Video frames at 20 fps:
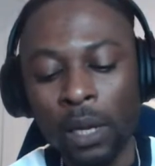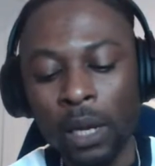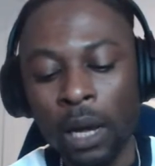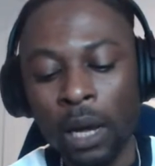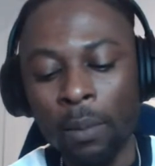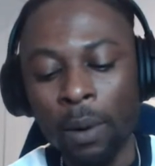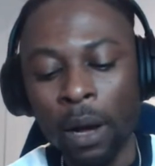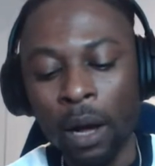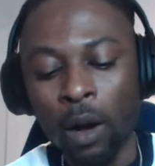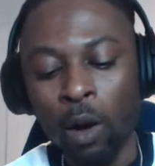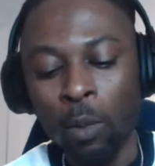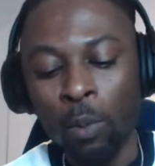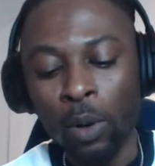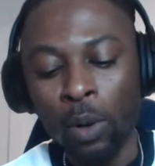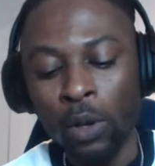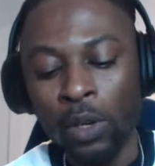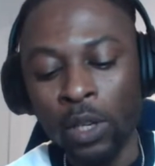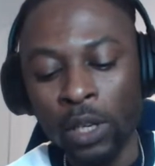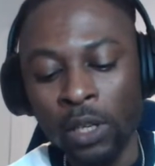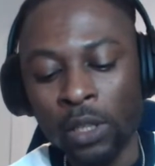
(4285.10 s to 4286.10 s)

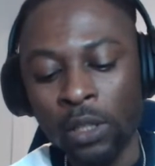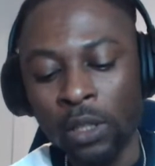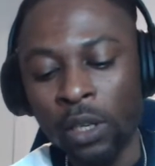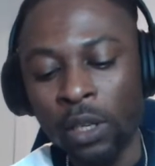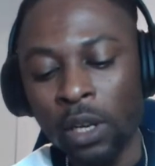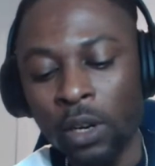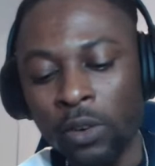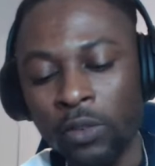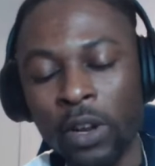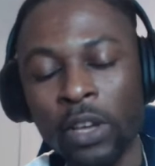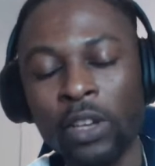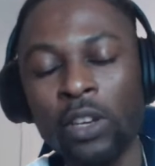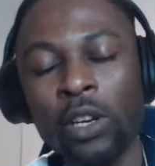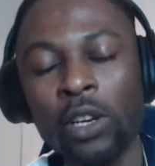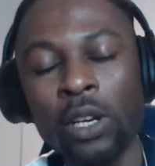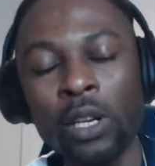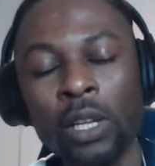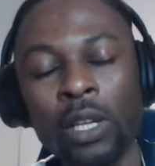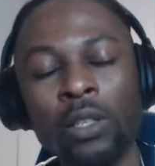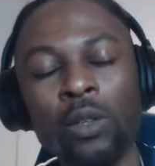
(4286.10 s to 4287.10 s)
uploading
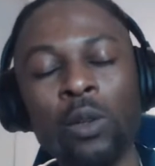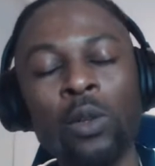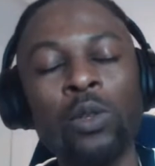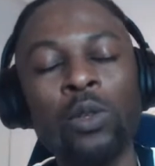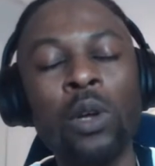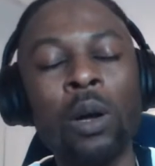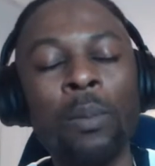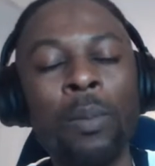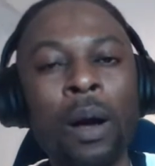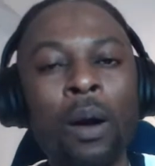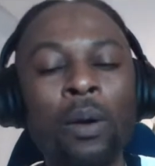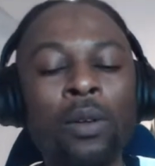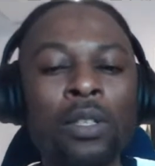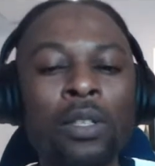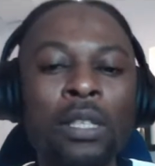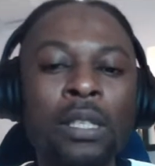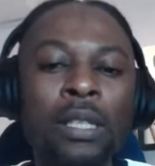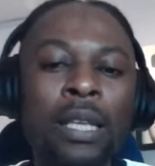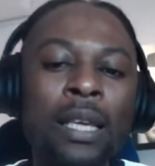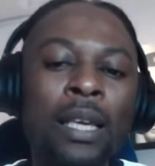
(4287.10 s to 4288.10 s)
regularly. It's also about
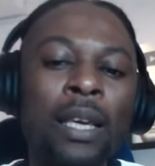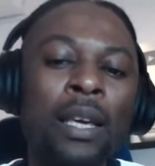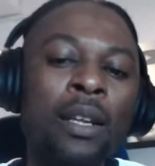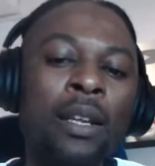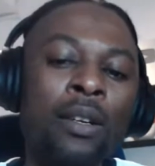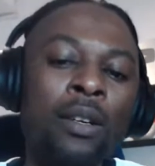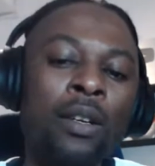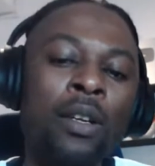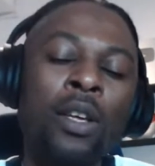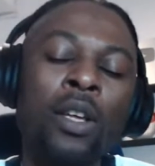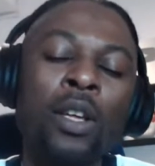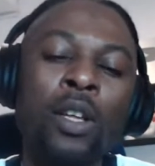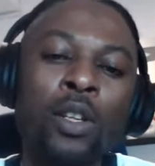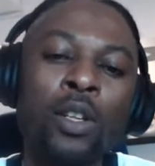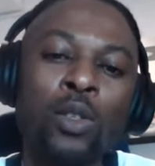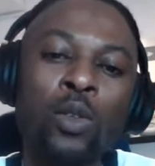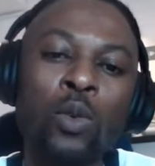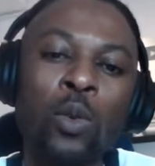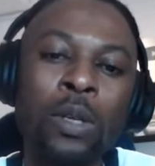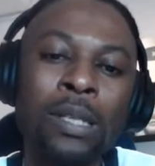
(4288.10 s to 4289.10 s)
sticking
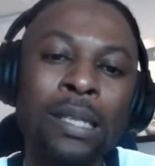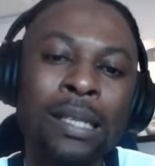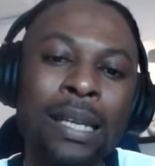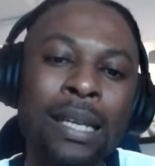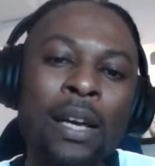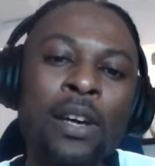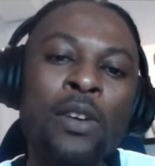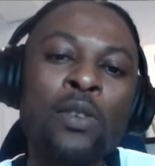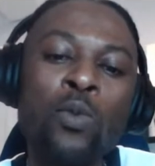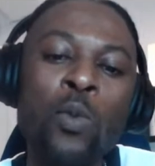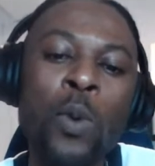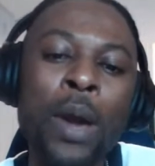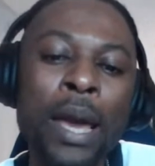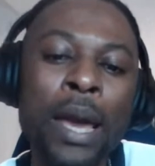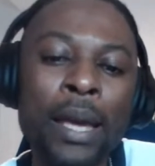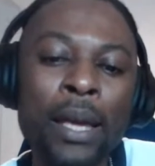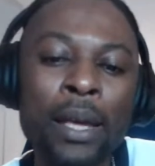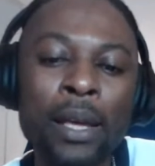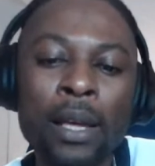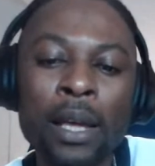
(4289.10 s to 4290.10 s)
to a certain
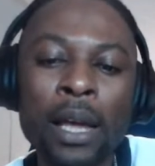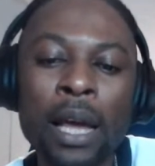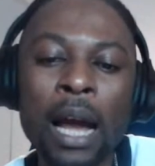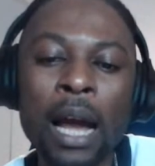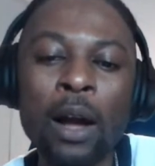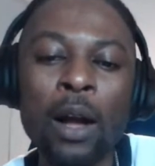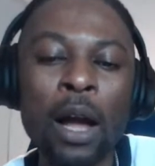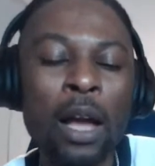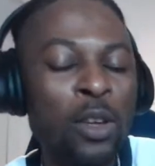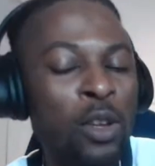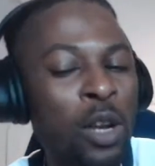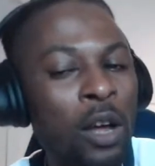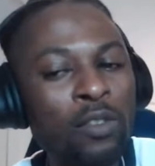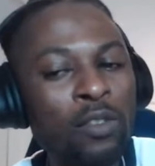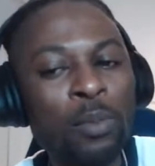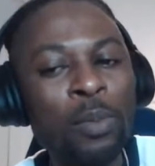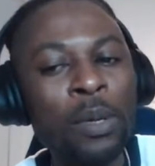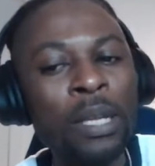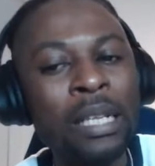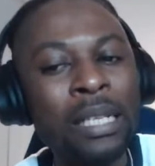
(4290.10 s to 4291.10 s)
way. You don't have
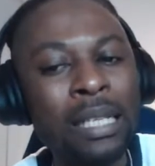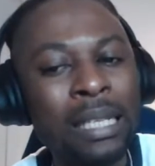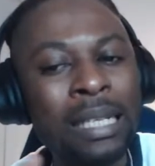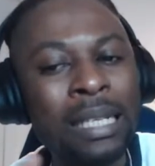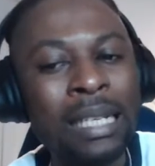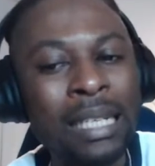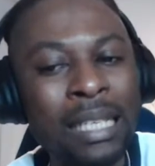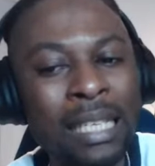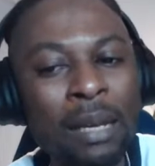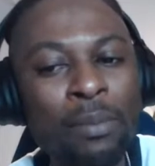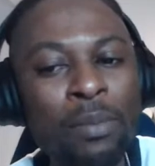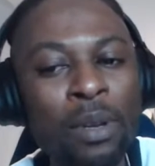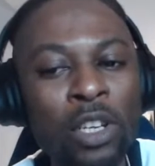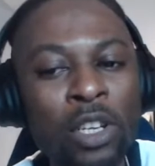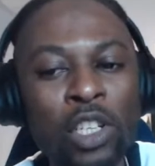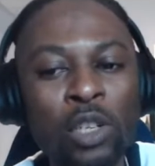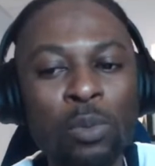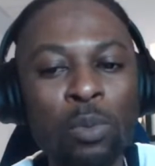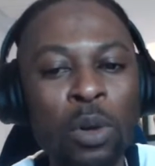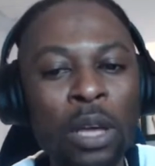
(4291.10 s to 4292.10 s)
to be in the same
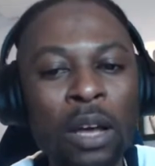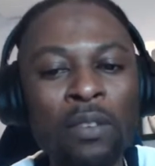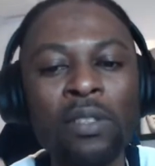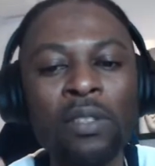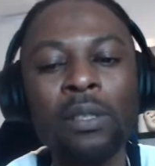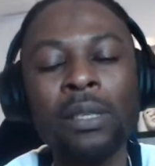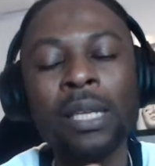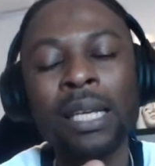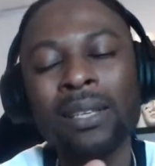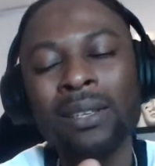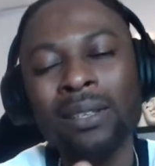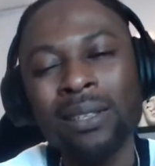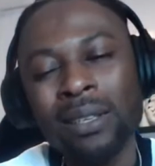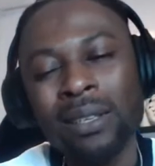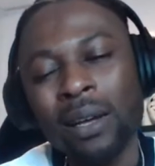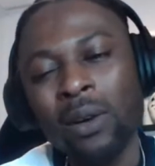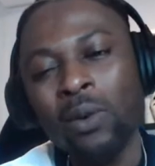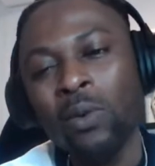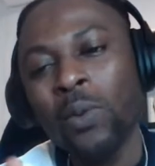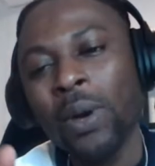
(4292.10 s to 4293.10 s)
niche, but you have to stick a
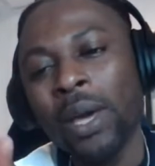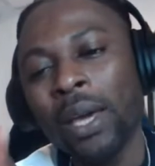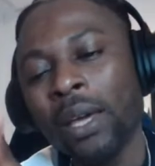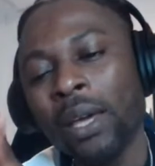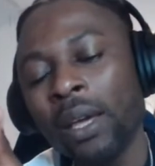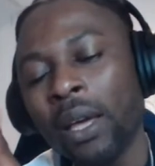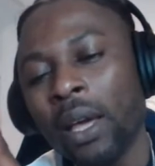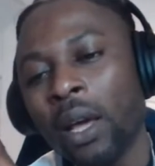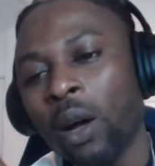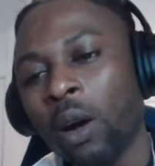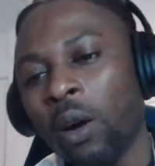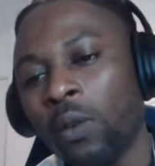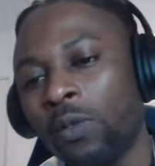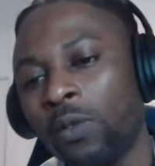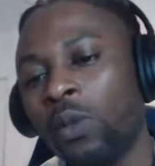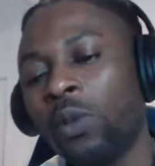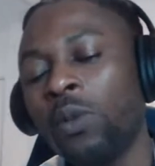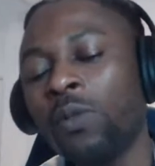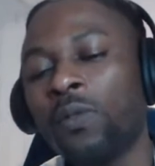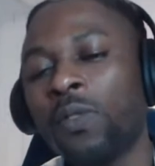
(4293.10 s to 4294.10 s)
certain way of
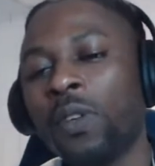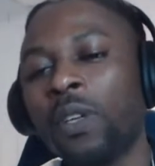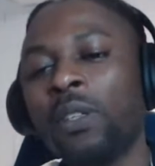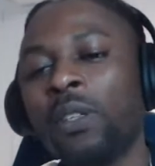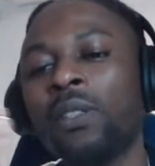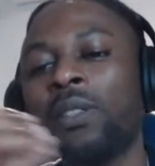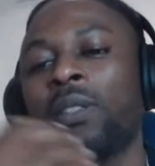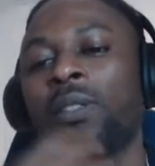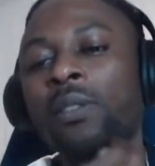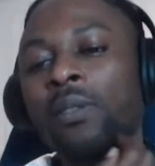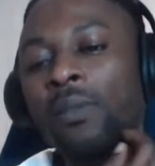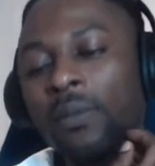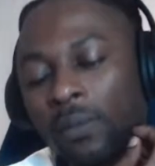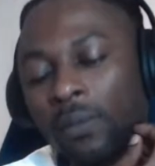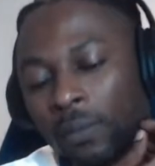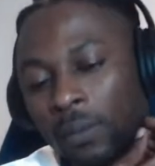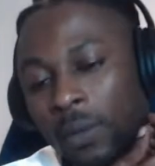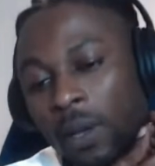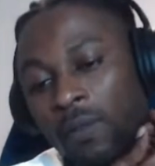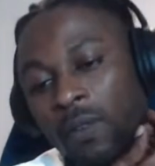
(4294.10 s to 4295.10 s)
doing things.
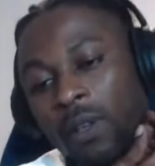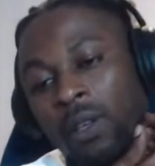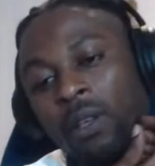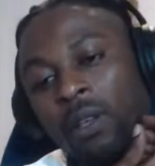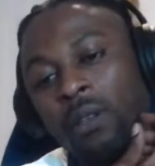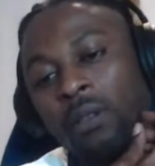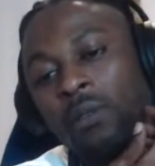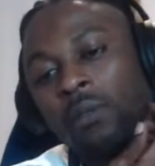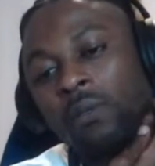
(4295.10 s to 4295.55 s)
I think